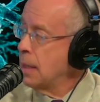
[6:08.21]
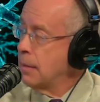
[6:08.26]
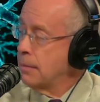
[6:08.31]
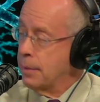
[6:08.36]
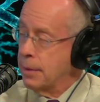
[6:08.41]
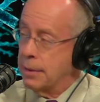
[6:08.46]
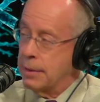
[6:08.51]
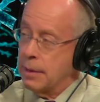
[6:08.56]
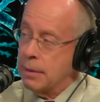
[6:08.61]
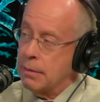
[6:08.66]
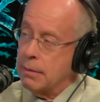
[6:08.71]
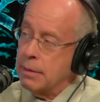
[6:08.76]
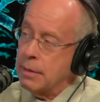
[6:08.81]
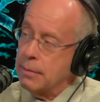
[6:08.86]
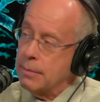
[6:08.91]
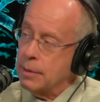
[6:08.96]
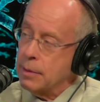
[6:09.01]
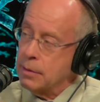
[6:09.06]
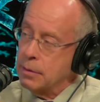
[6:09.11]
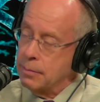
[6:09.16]
particularly
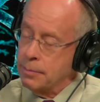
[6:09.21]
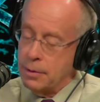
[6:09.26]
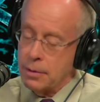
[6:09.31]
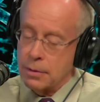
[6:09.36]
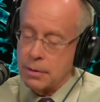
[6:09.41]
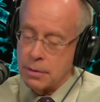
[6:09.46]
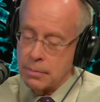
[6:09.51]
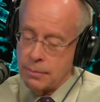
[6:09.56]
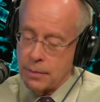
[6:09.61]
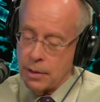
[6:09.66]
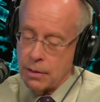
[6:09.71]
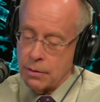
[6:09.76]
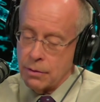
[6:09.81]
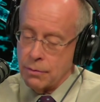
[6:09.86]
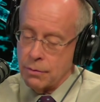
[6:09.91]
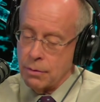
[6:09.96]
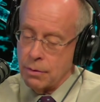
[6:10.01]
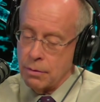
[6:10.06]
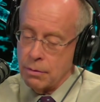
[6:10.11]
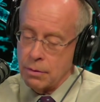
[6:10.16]
multiple small
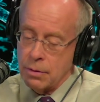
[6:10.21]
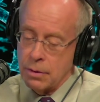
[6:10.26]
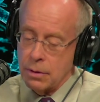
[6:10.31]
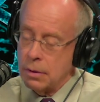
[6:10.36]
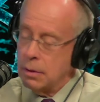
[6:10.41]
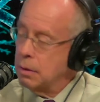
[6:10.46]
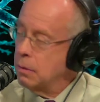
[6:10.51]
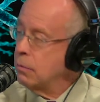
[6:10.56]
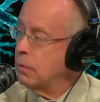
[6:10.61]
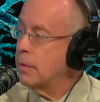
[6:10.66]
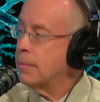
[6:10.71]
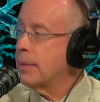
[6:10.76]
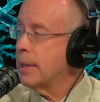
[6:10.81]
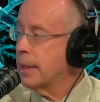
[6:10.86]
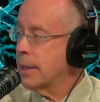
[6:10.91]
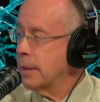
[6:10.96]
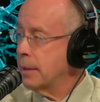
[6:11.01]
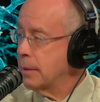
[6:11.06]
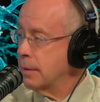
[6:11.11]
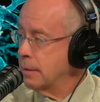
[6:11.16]
strokes, Lewy
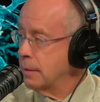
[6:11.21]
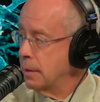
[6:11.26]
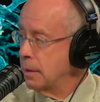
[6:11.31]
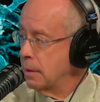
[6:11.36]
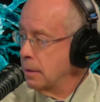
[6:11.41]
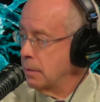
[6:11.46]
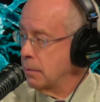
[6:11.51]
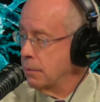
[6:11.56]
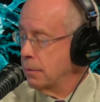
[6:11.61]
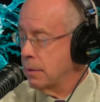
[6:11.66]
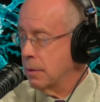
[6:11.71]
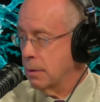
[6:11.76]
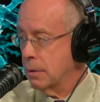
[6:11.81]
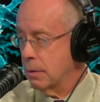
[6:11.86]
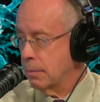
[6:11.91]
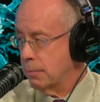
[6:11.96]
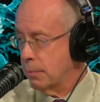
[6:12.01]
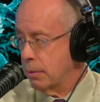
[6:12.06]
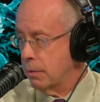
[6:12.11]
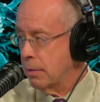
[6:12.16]
body disease, which is the
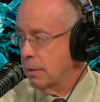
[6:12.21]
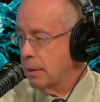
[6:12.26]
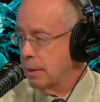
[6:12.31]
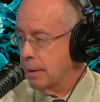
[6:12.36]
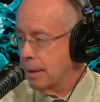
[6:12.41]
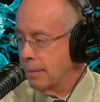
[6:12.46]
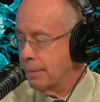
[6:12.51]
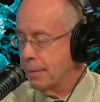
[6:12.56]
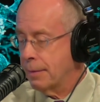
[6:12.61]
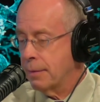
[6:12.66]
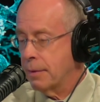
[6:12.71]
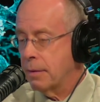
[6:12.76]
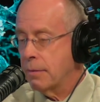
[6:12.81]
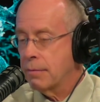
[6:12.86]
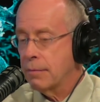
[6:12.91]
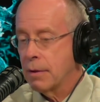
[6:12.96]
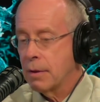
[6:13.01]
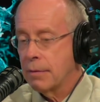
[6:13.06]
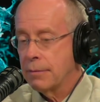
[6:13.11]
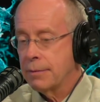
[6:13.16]
proteinopathy
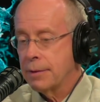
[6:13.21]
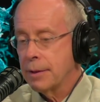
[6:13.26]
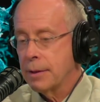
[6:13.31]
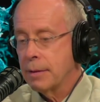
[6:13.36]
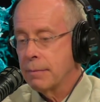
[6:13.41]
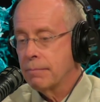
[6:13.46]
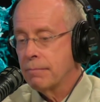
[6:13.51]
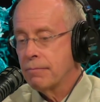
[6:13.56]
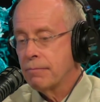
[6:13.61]
involved in